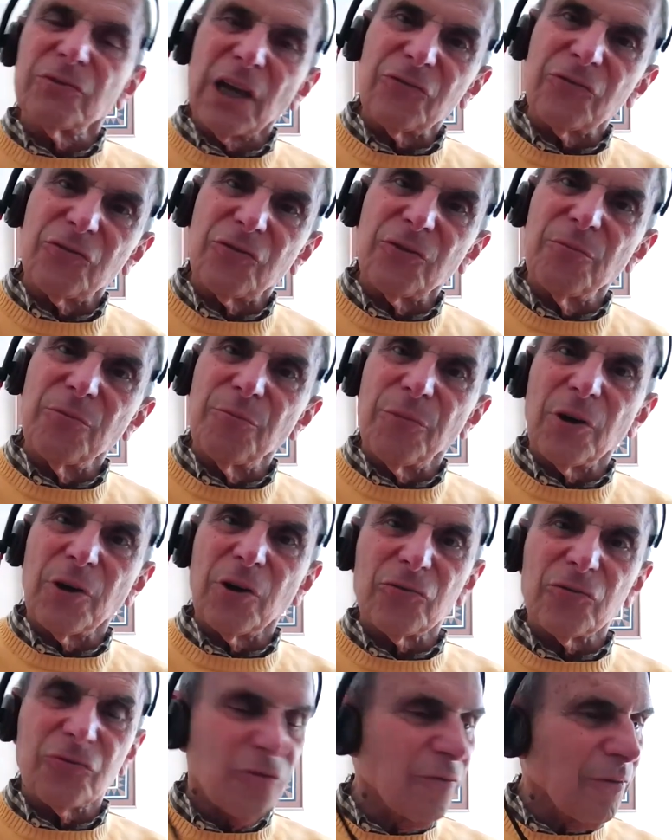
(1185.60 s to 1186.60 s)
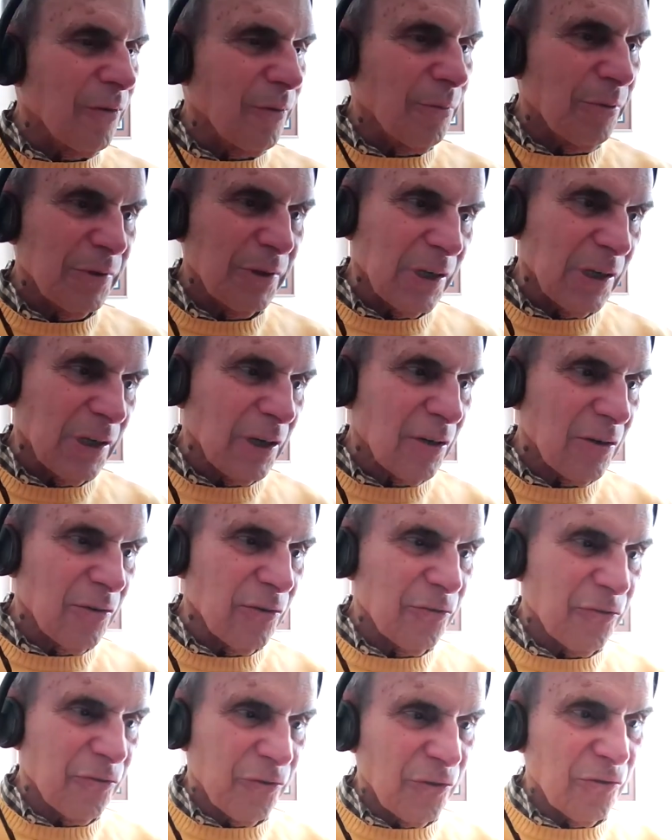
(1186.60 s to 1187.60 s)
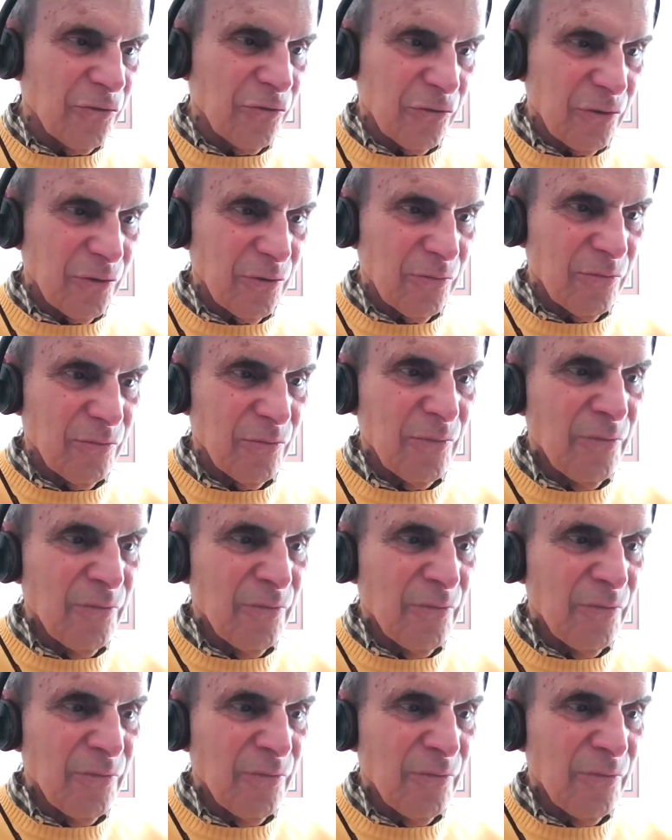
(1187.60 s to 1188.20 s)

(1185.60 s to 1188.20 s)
nuts and bolts of a political system.